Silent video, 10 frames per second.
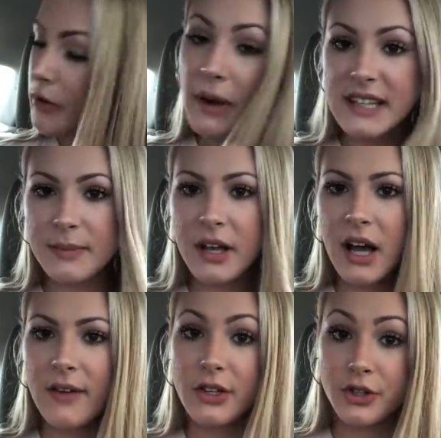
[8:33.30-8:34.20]
reminds me
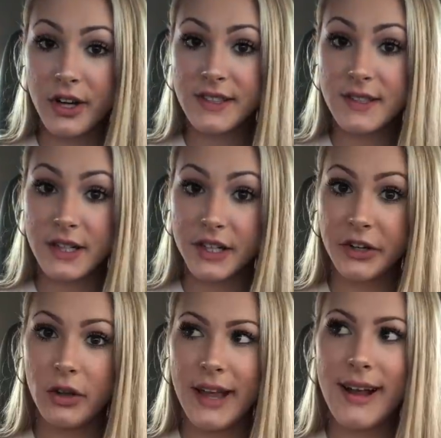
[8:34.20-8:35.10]
of Trix
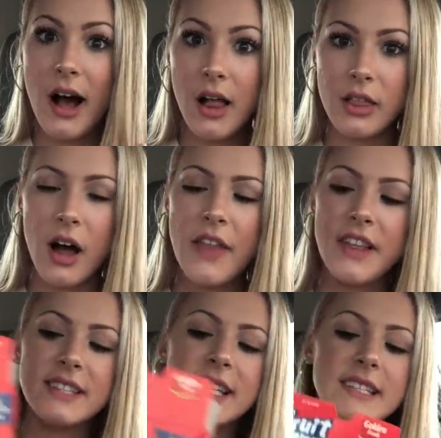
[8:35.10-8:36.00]
cereal, like a lot.
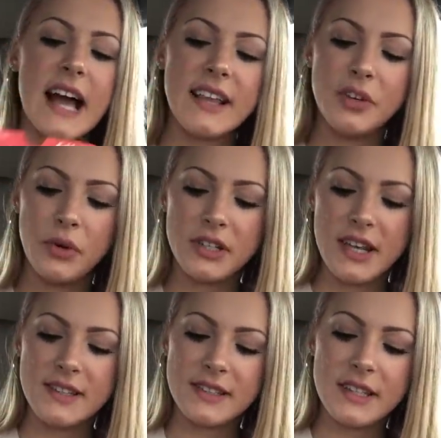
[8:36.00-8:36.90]
That's exactly what it
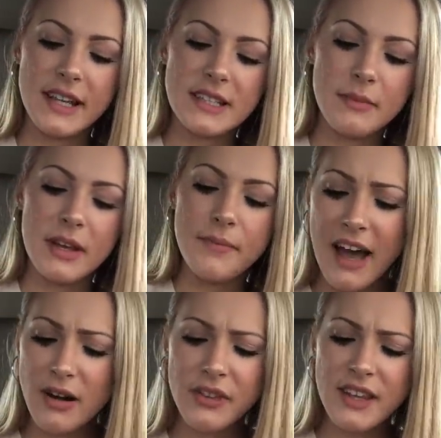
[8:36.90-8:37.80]
tastes like to me.
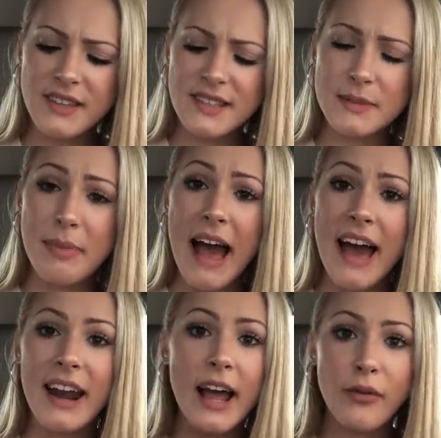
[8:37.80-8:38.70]
I don't think this is
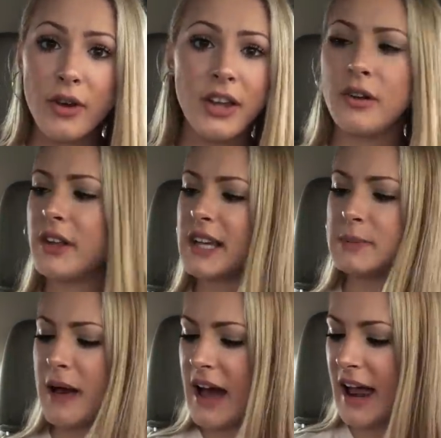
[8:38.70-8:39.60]
bad. I really don't think
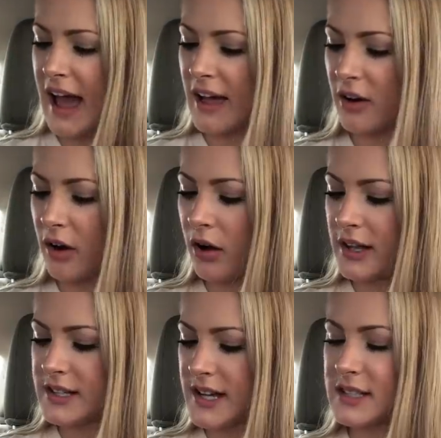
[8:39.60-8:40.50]
it's bad at all.
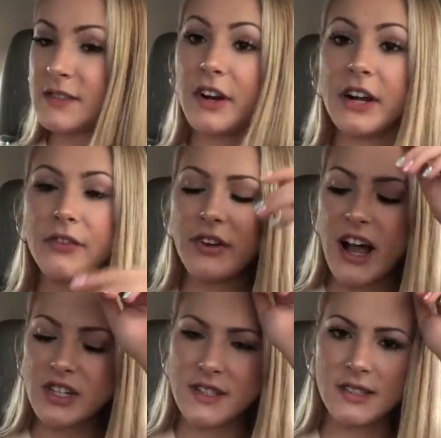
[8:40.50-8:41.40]
It tastes very
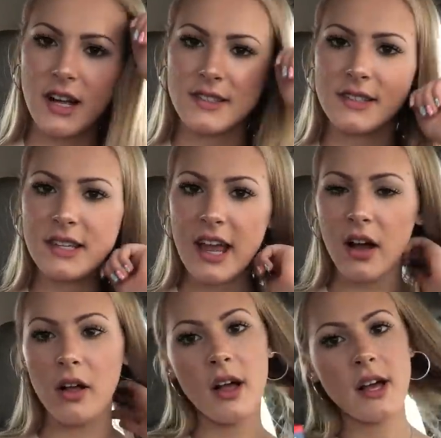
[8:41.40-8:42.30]
fresh, it's not
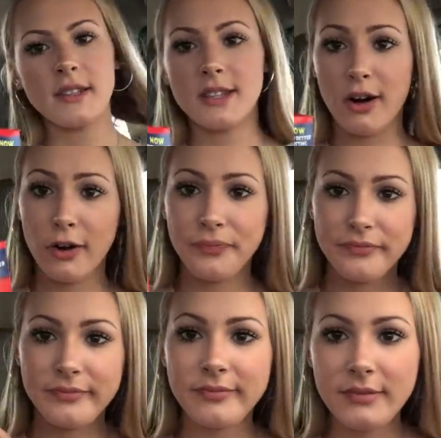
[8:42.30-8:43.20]
stale. So
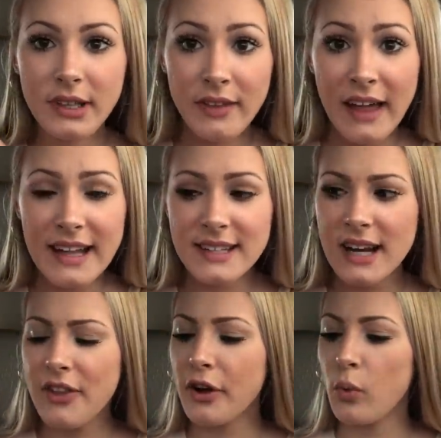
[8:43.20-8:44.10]
that's
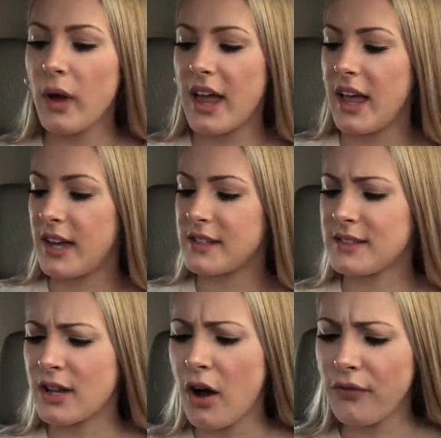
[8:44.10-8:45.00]
another win.
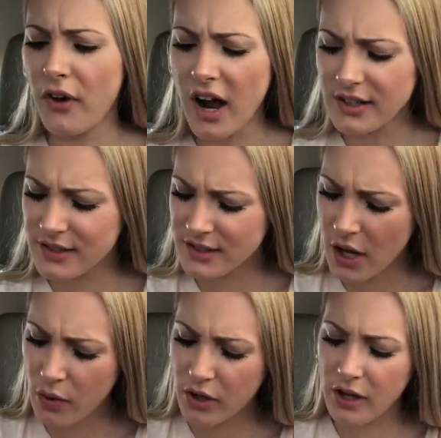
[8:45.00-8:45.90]
So far,
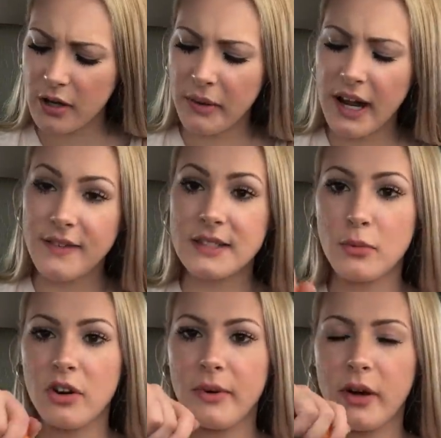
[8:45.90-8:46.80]
so good. I'm gonna have
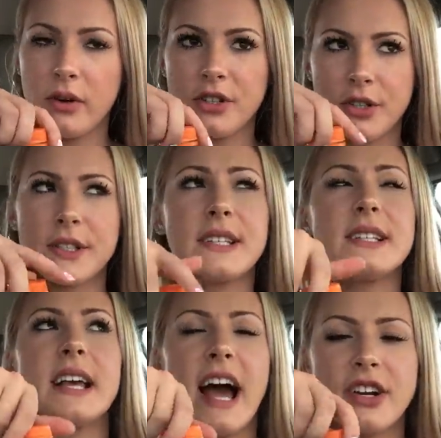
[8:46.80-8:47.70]
some more of my orange juice because
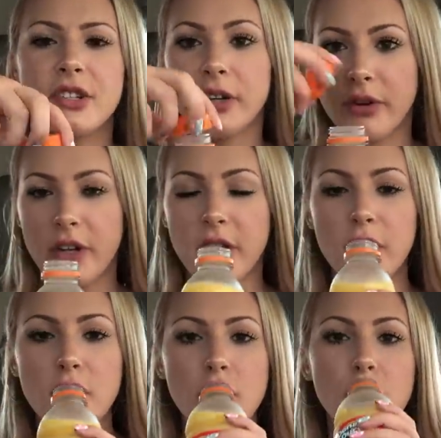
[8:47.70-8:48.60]
it's actually really
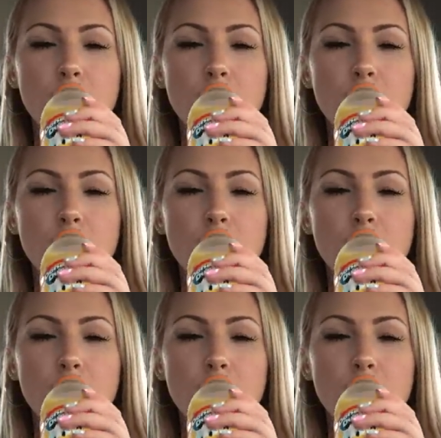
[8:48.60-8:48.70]
good.